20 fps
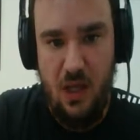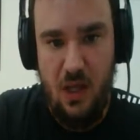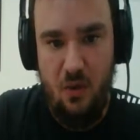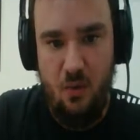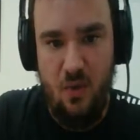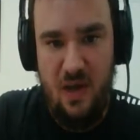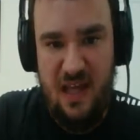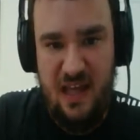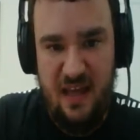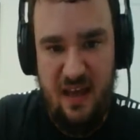
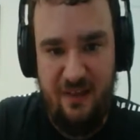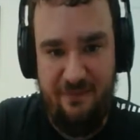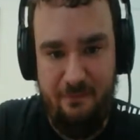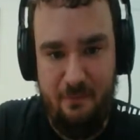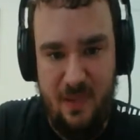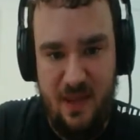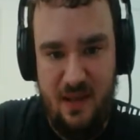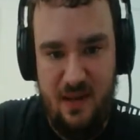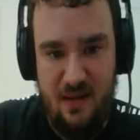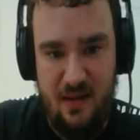We have
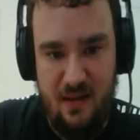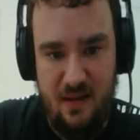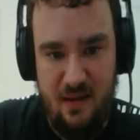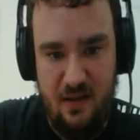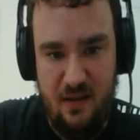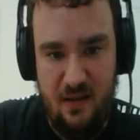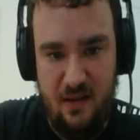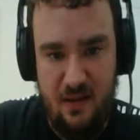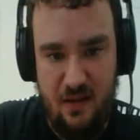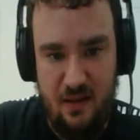been
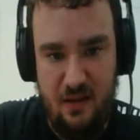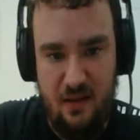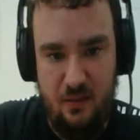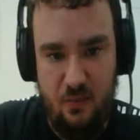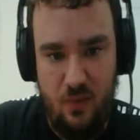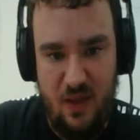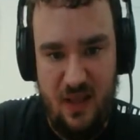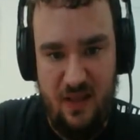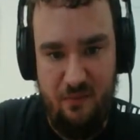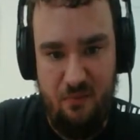
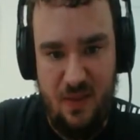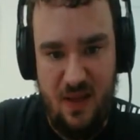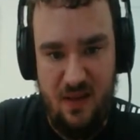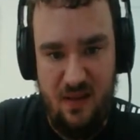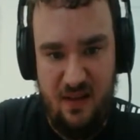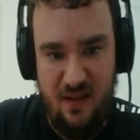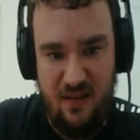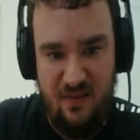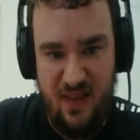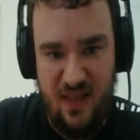
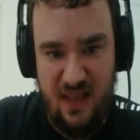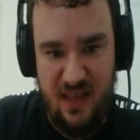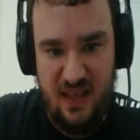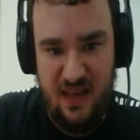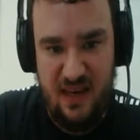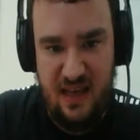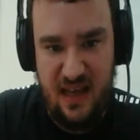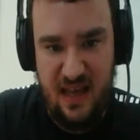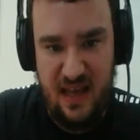living in